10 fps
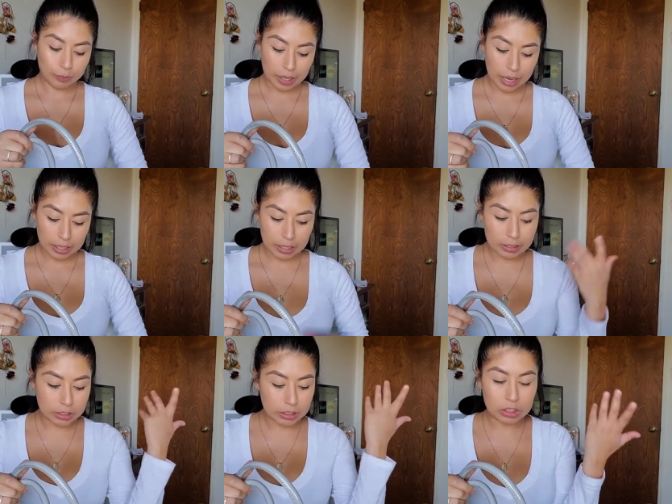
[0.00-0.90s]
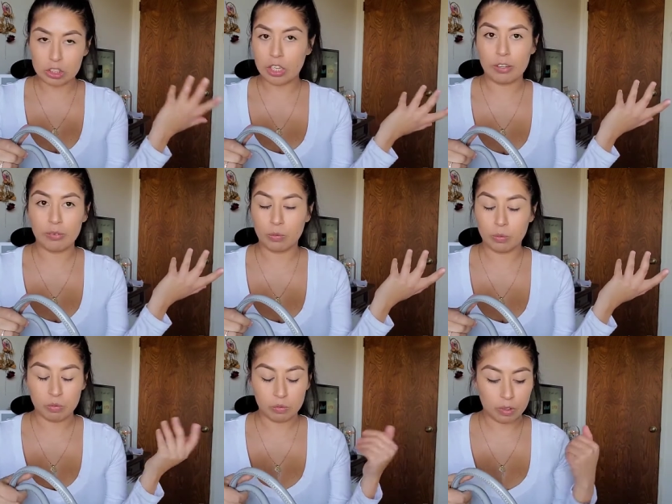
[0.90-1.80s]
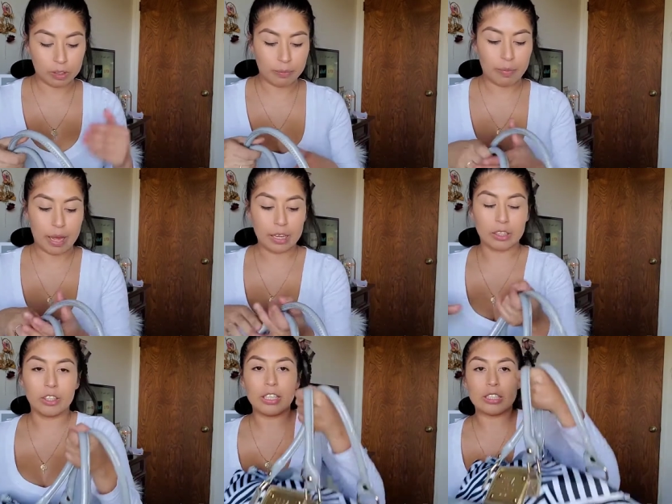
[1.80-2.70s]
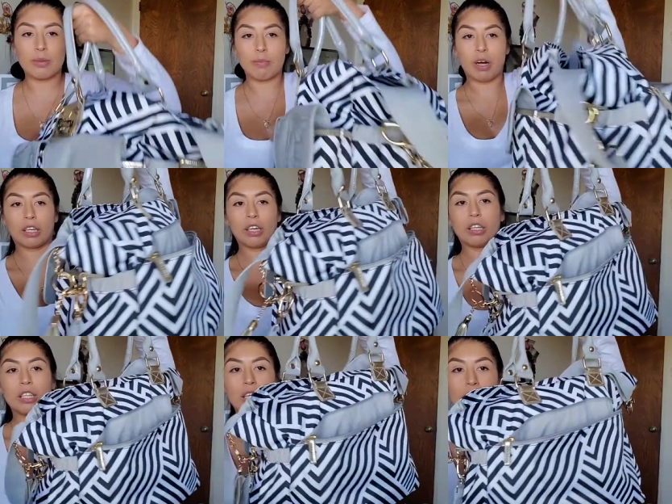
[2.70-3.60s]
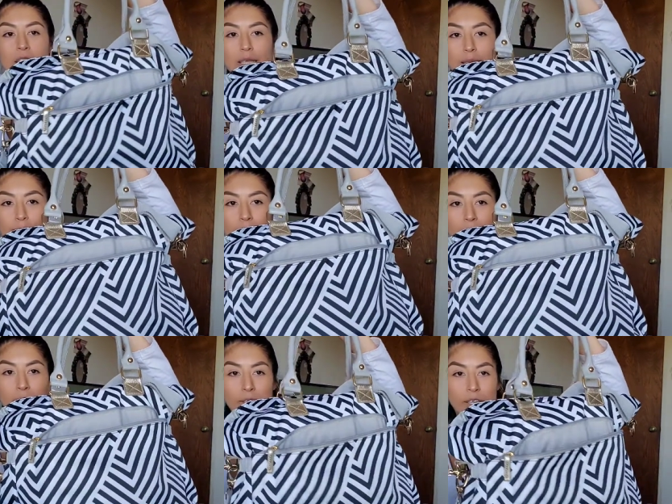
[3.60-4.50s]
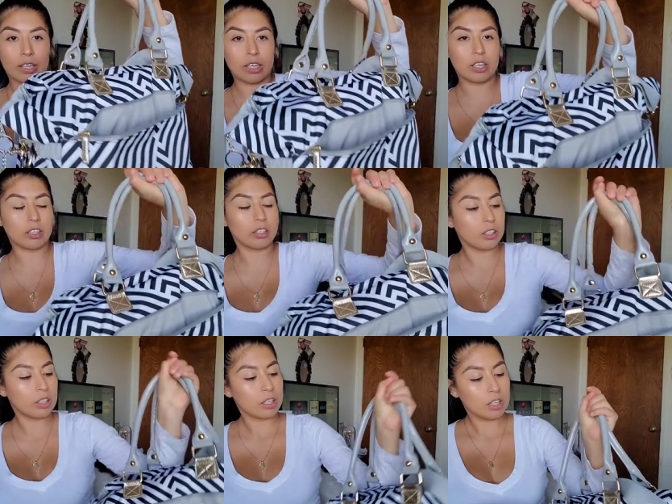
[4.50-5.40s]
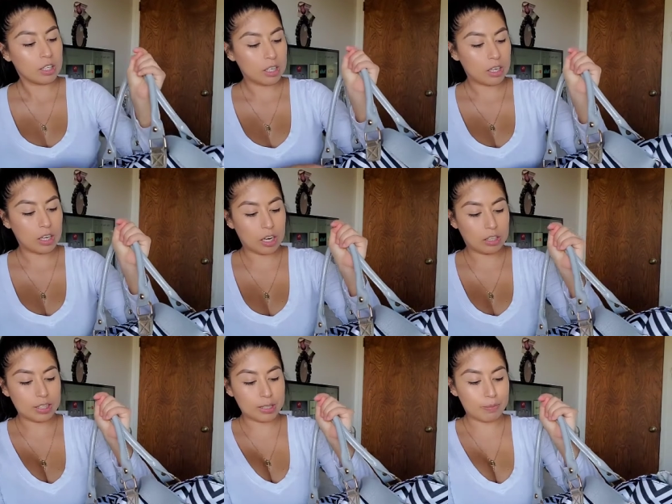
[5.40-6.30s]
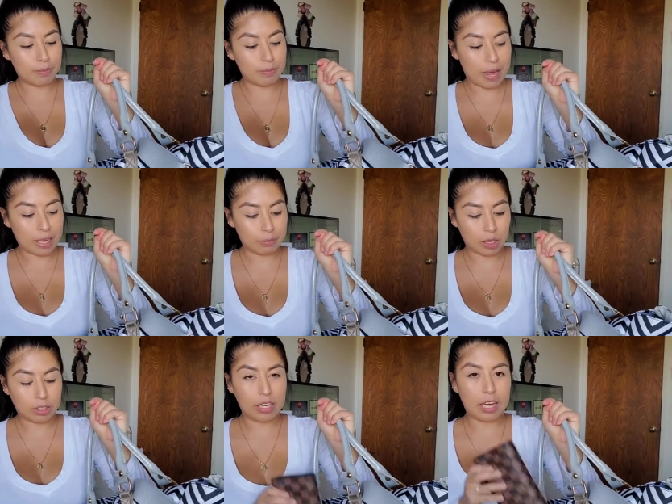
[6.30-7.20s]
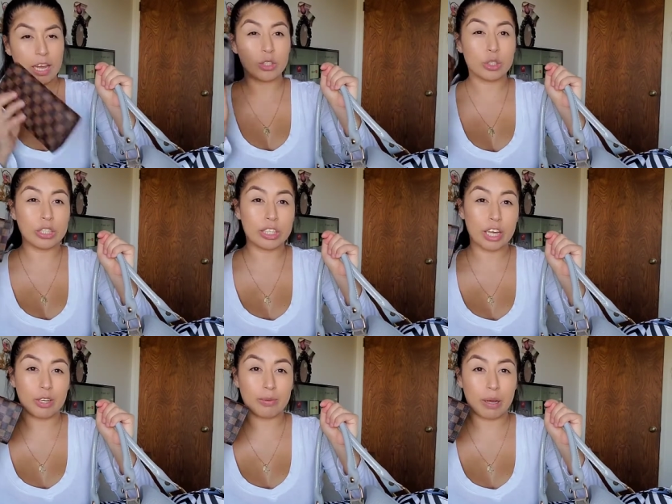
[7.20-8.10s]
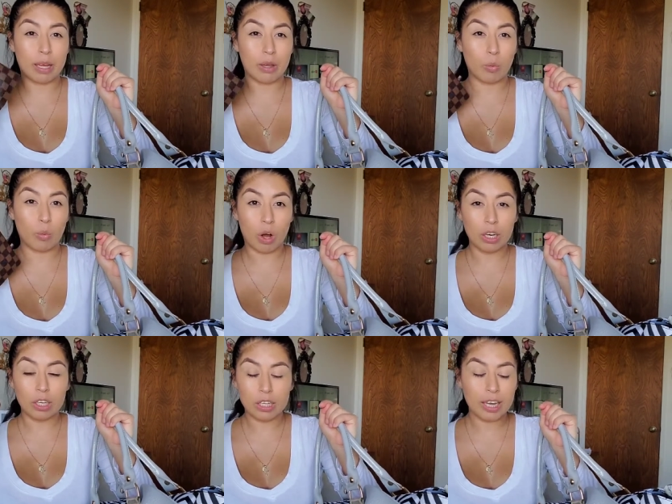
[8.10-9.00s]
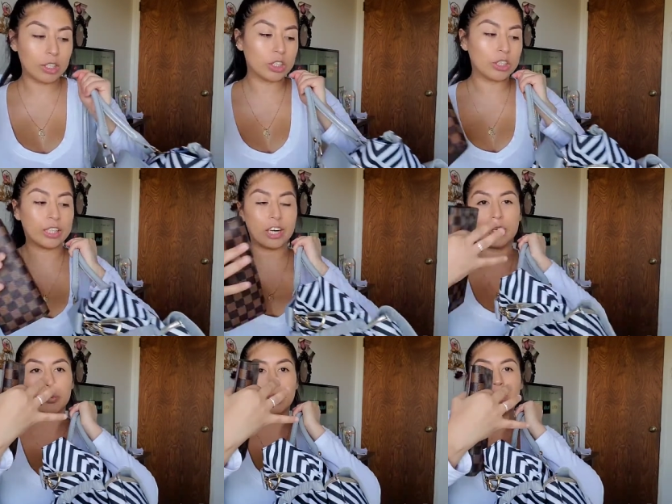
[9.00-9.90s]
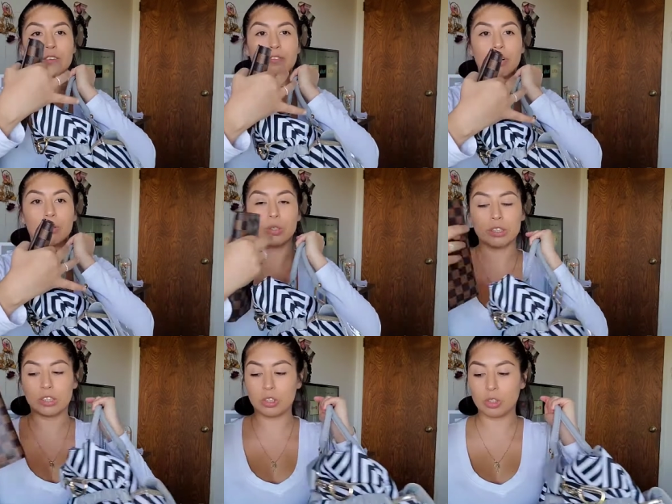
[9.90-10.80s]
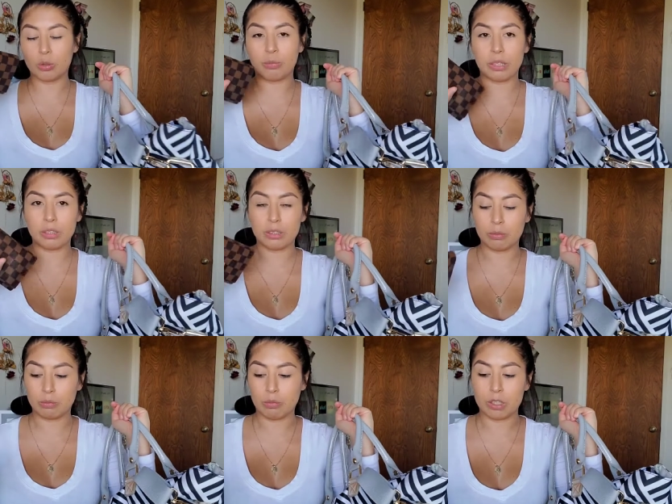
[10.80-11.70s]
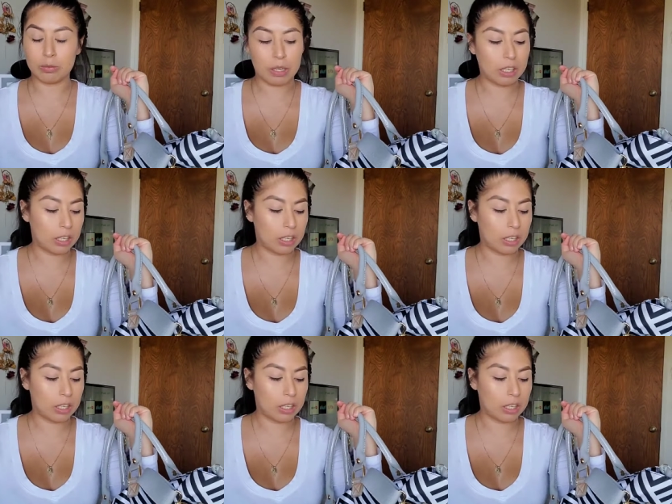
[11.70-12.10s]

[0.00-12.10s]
yeah, let's just start from the back. There is a pocket in the bag right here, and on this back pocket I usually carry my wallet. I usually carry one of the front ones too, but it's mainly